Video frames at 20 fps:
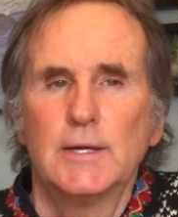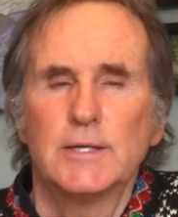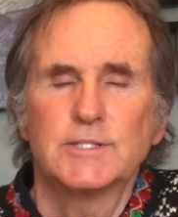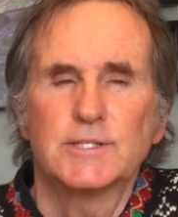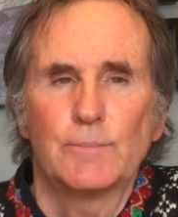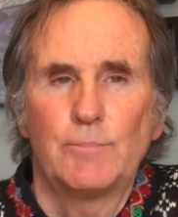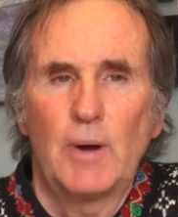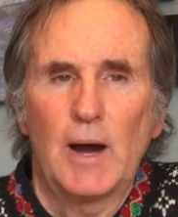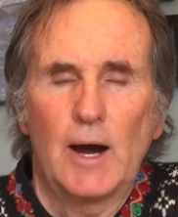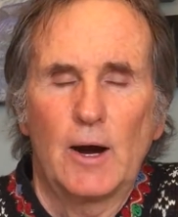
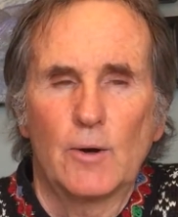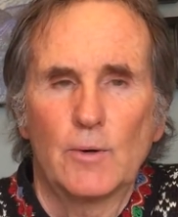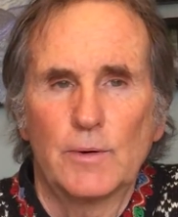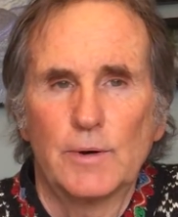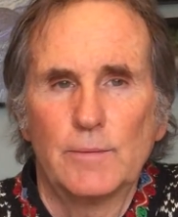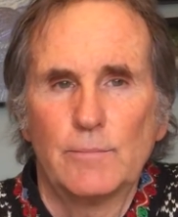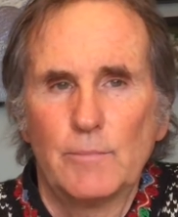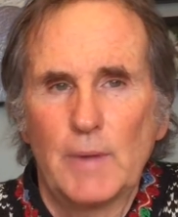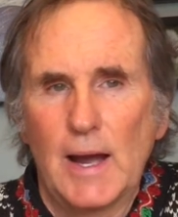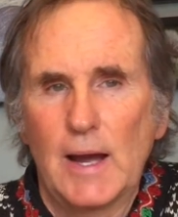It's a
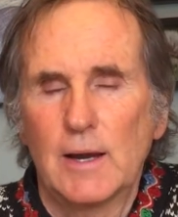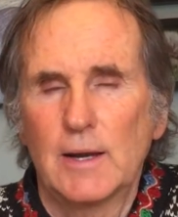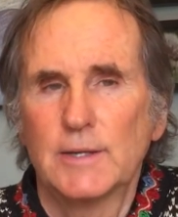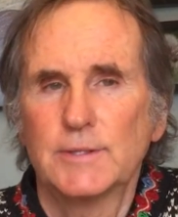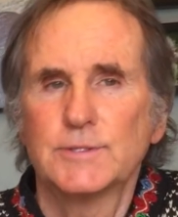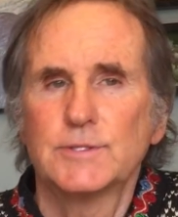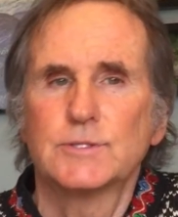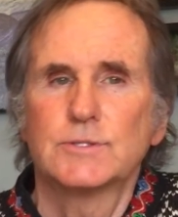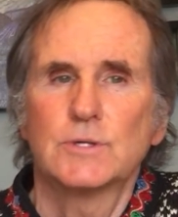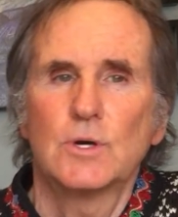power
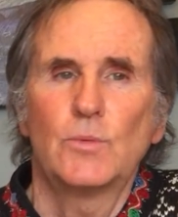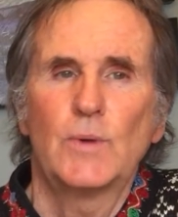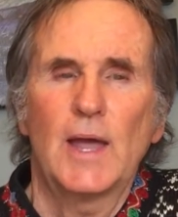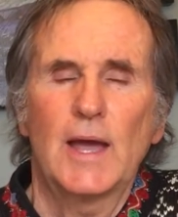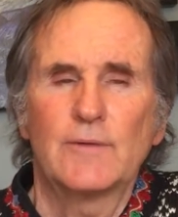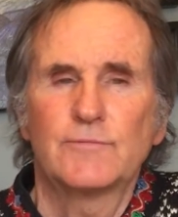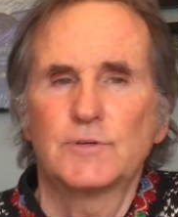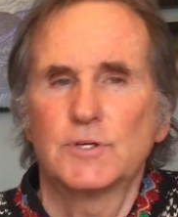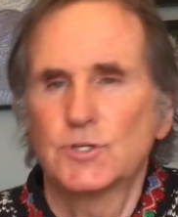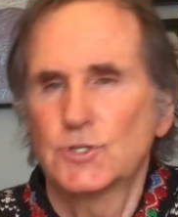imbalance. So we
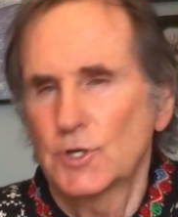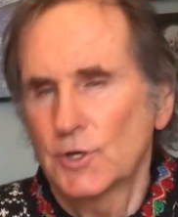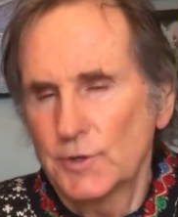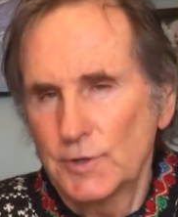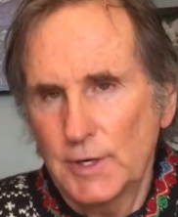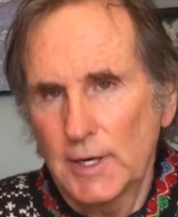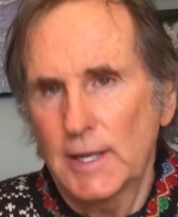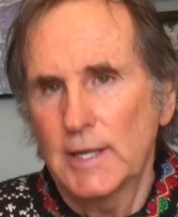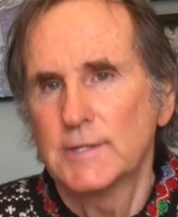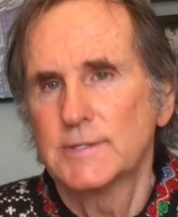have to
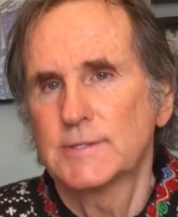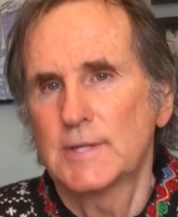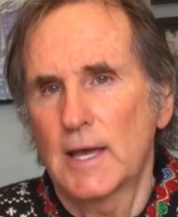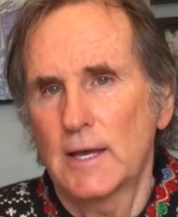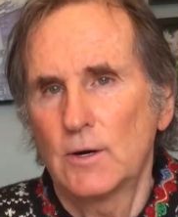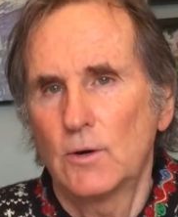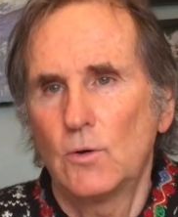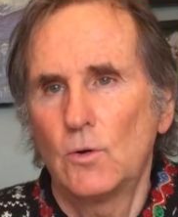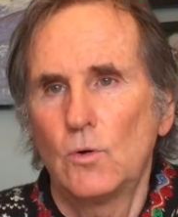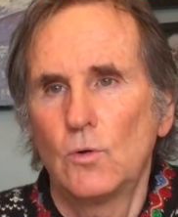turn against
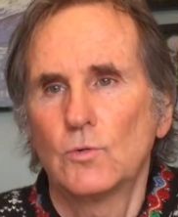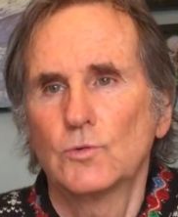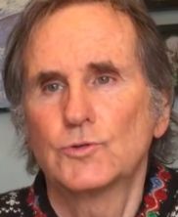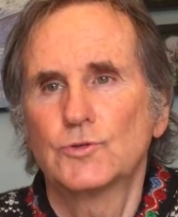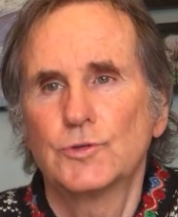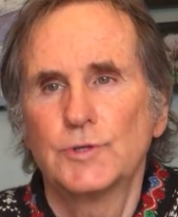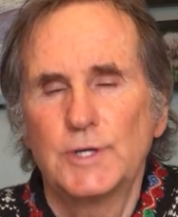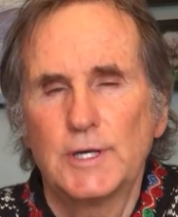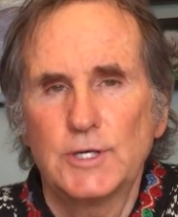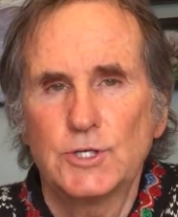that whole
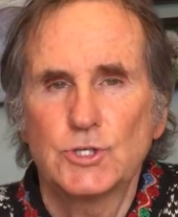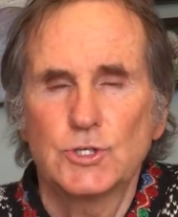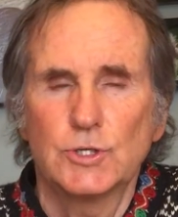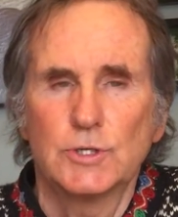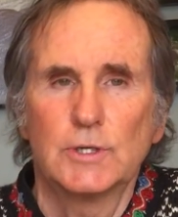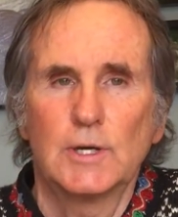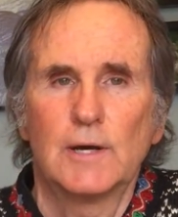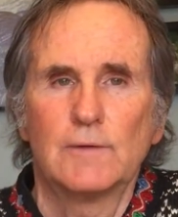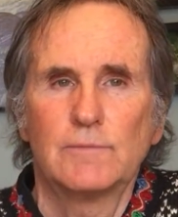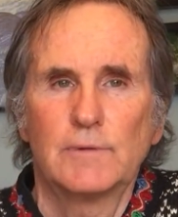
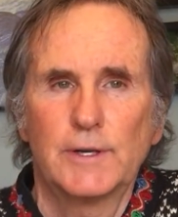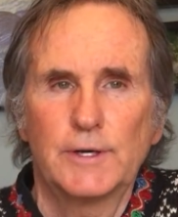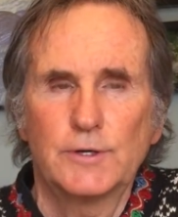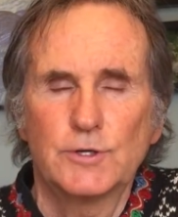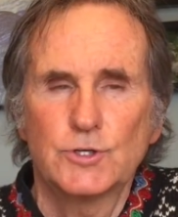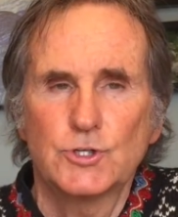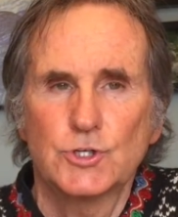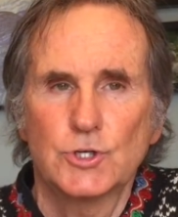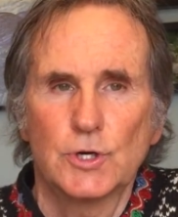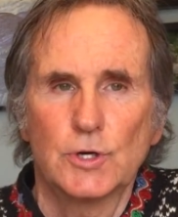tradition of
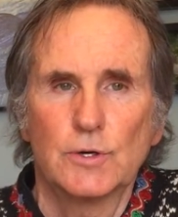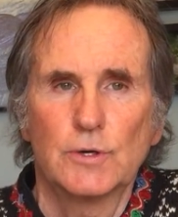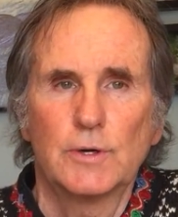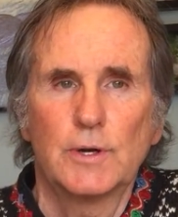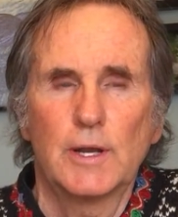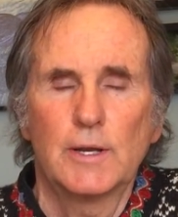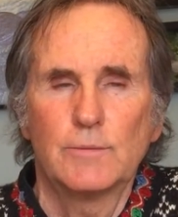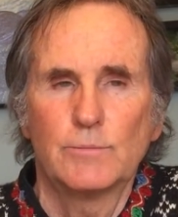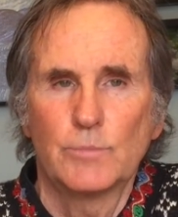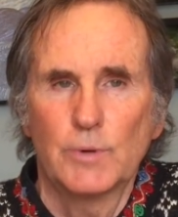
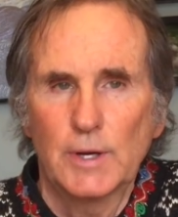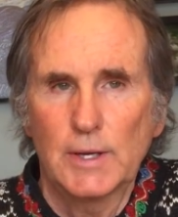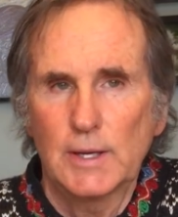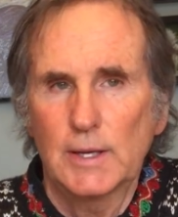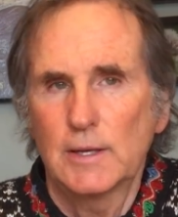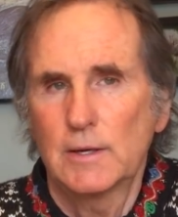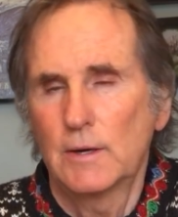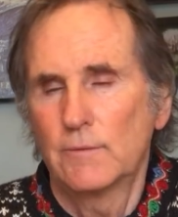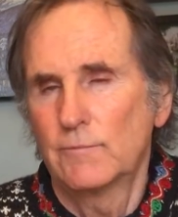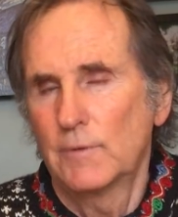literature and
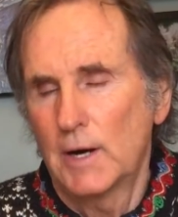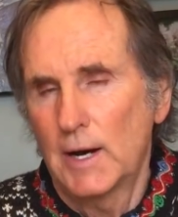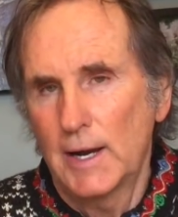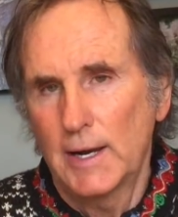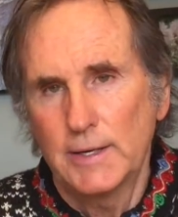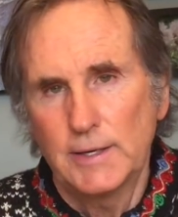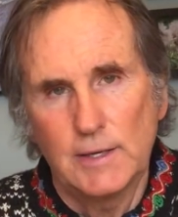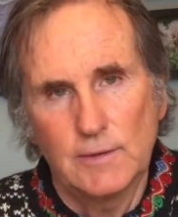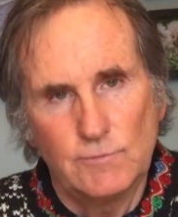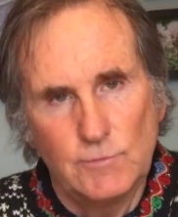bring in a
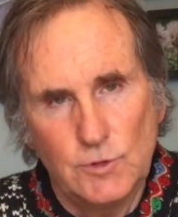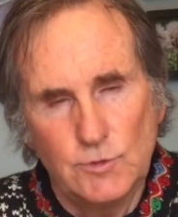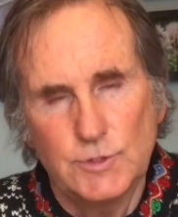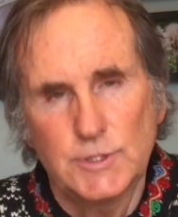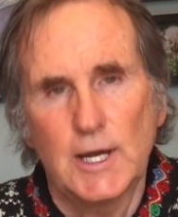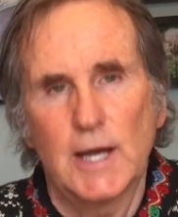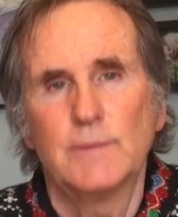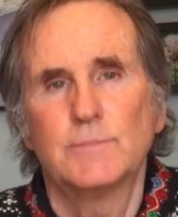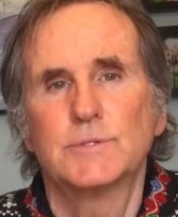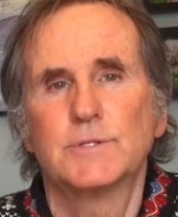variety of new
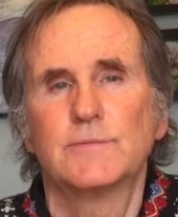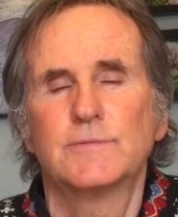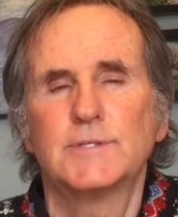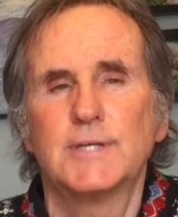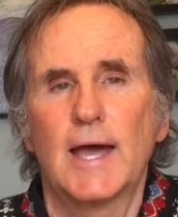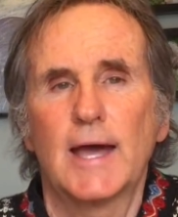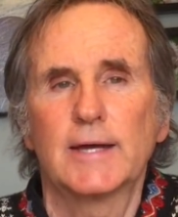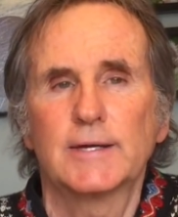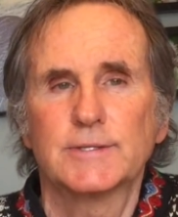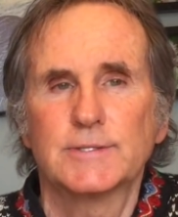types of
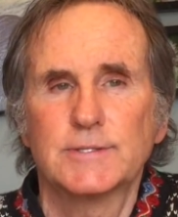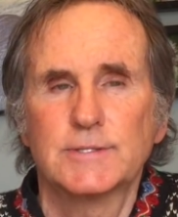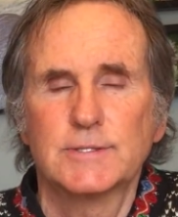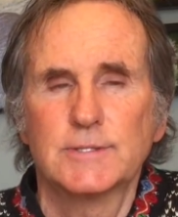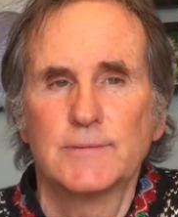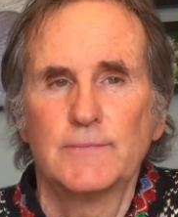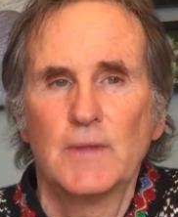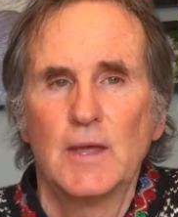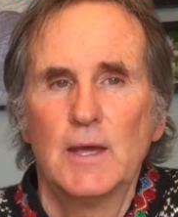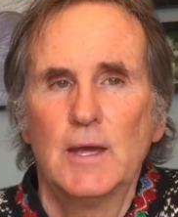
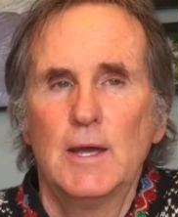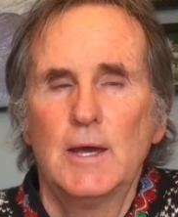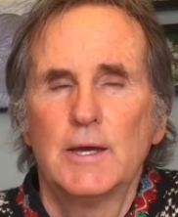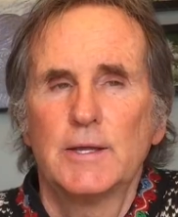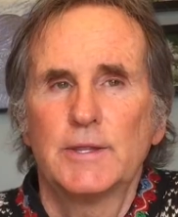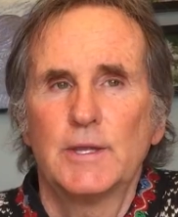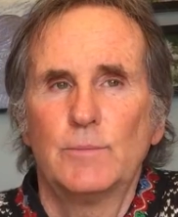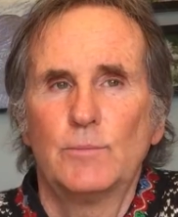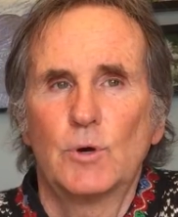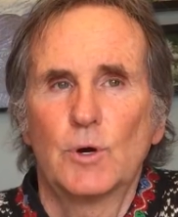texts
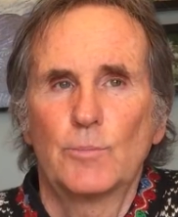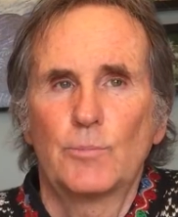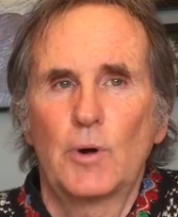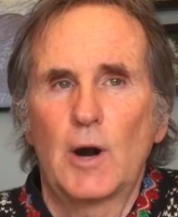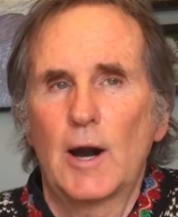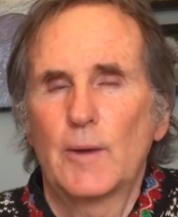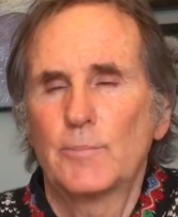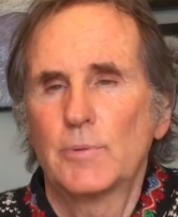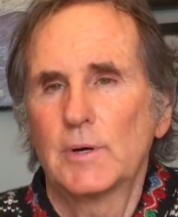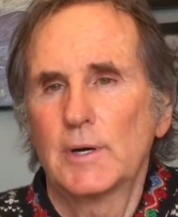that more
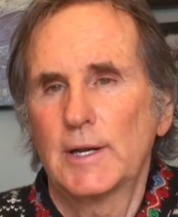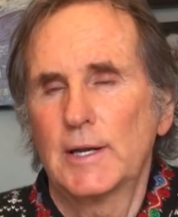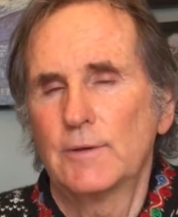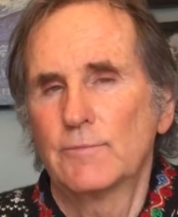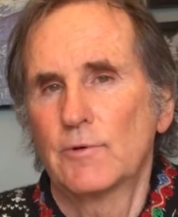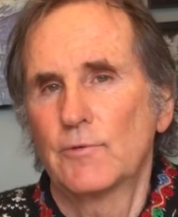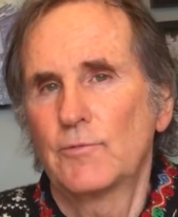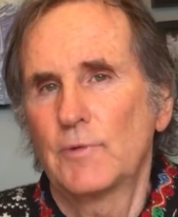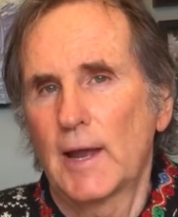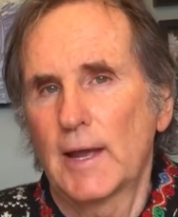
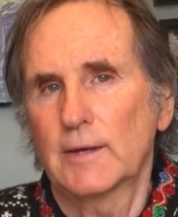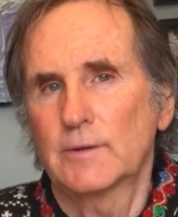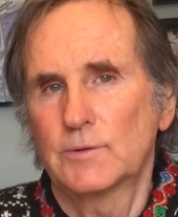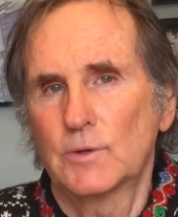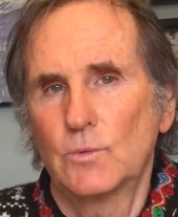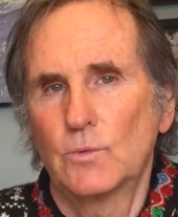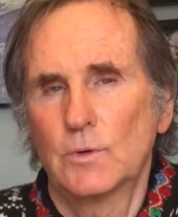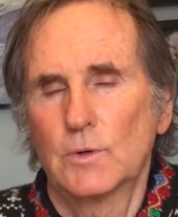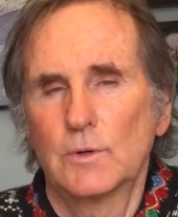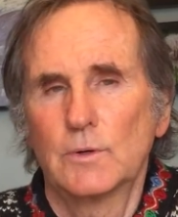properly
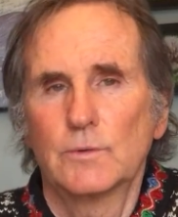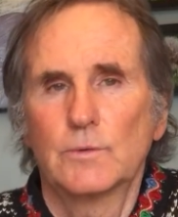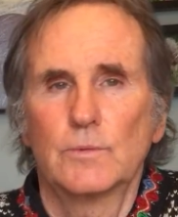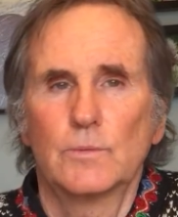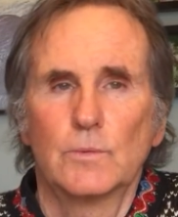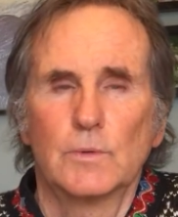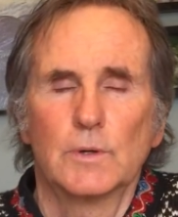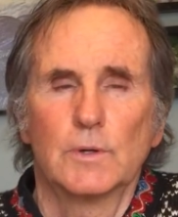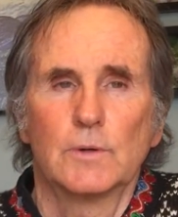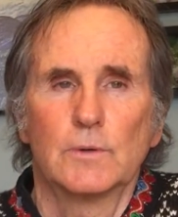reflect the world
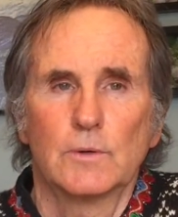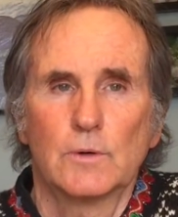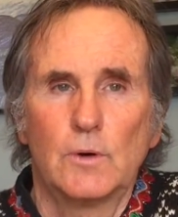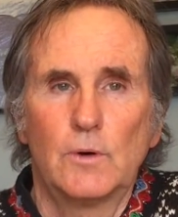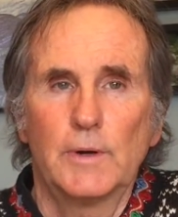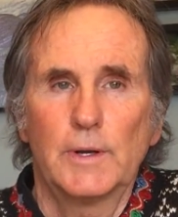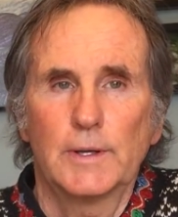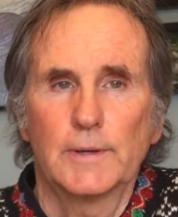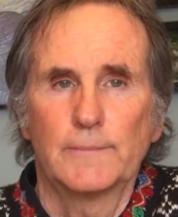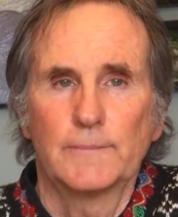we're
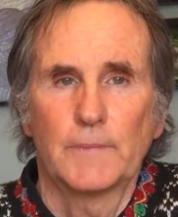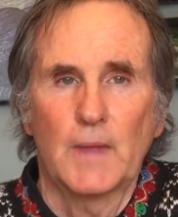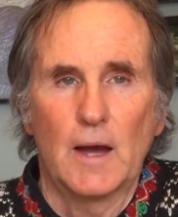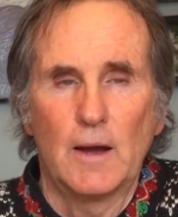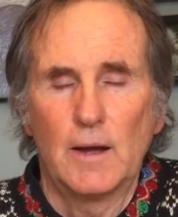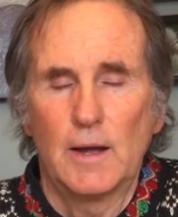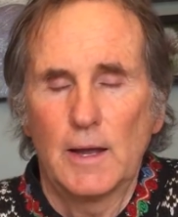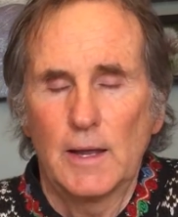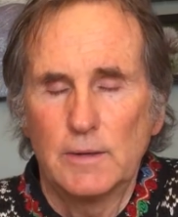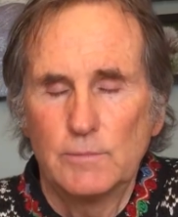going
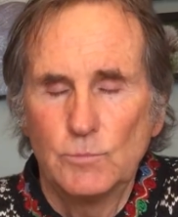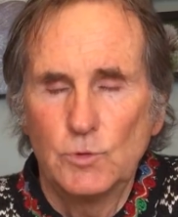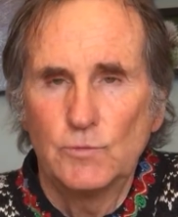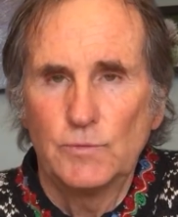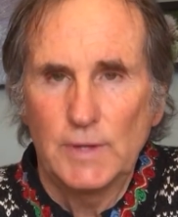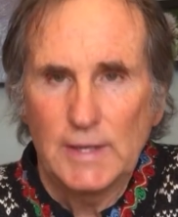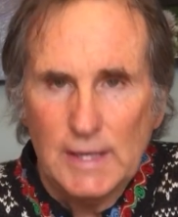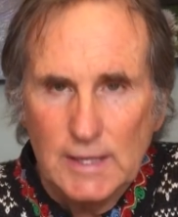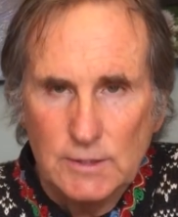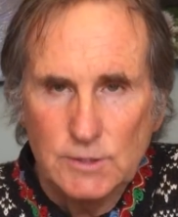and
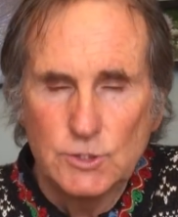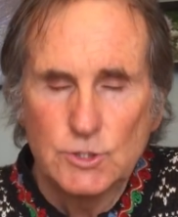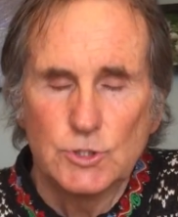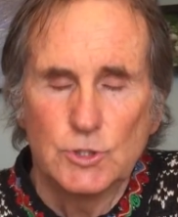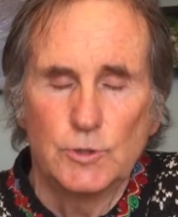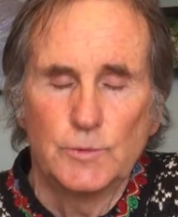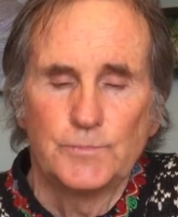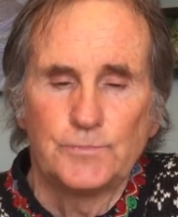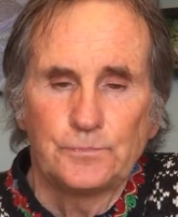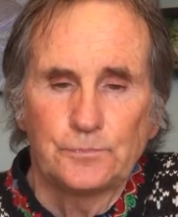moving
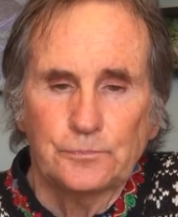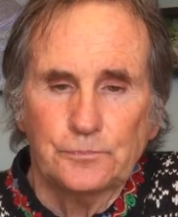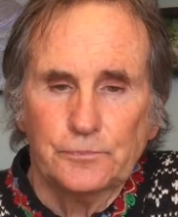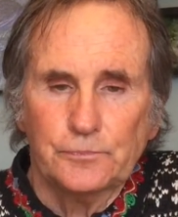into.